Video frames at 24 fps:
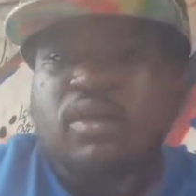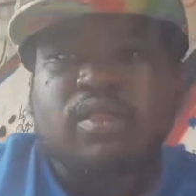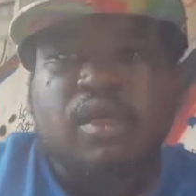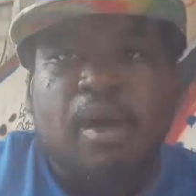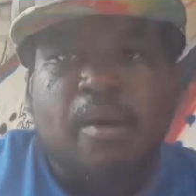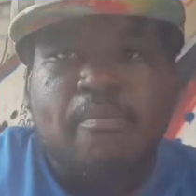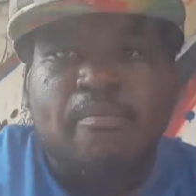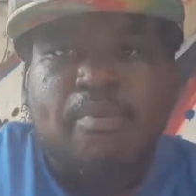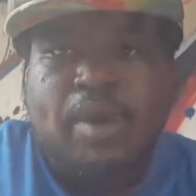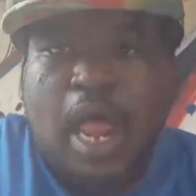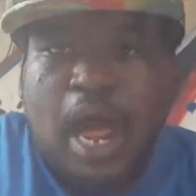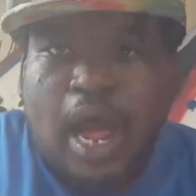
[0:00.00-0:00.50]

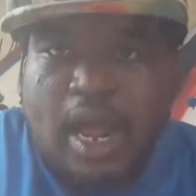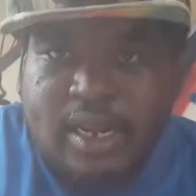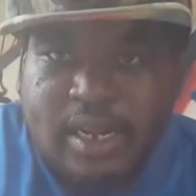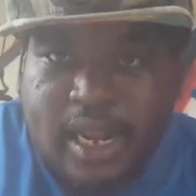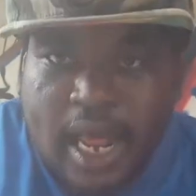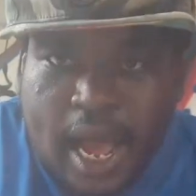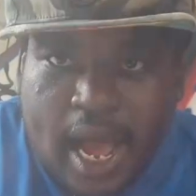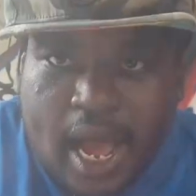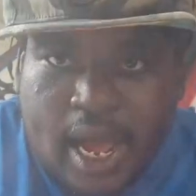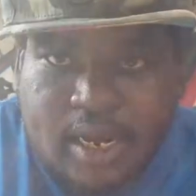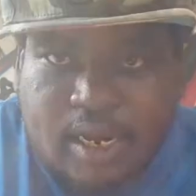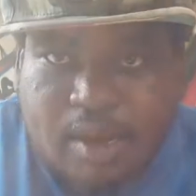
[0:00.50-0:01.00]
Some Block
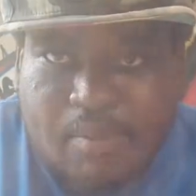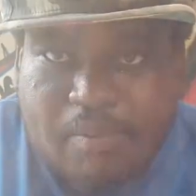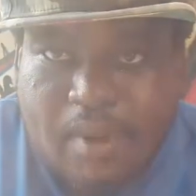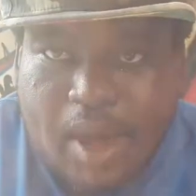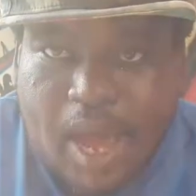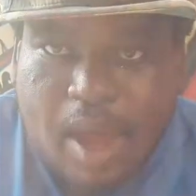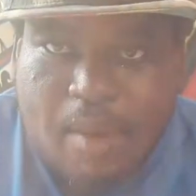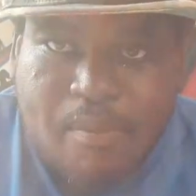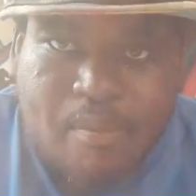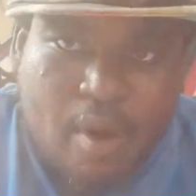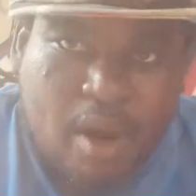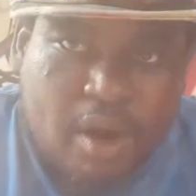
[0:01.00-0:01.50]
Dime, the
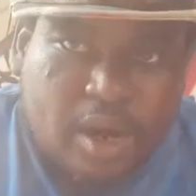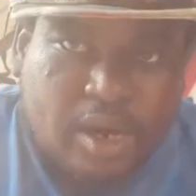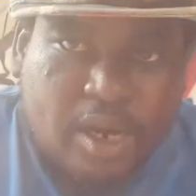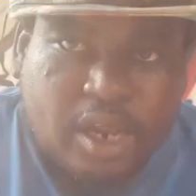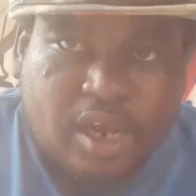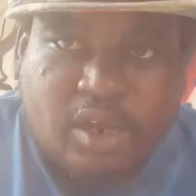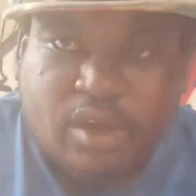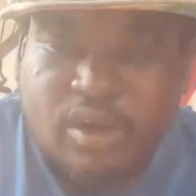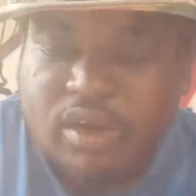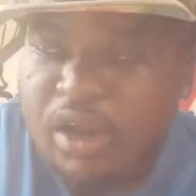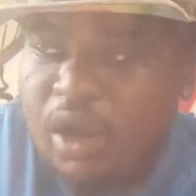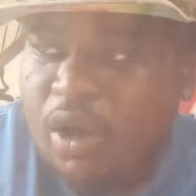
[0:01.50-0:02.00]
Bad Brother
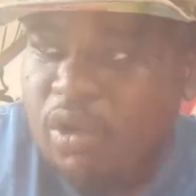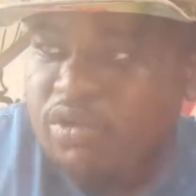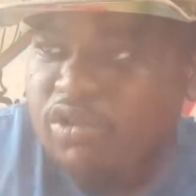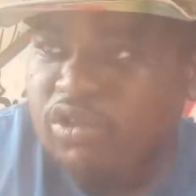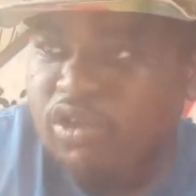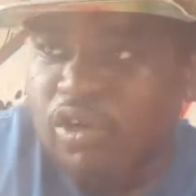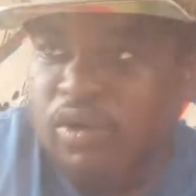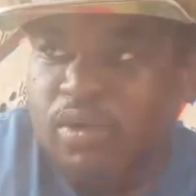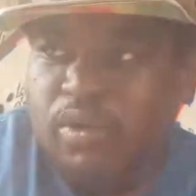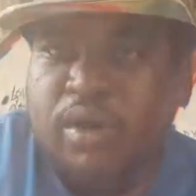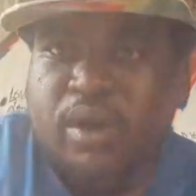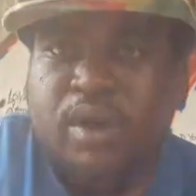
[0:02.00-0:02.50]
that you know,
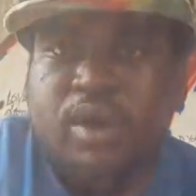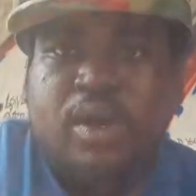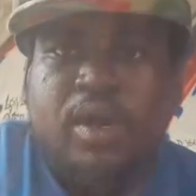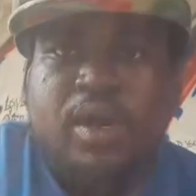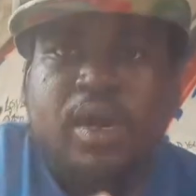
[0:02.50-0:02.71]
too.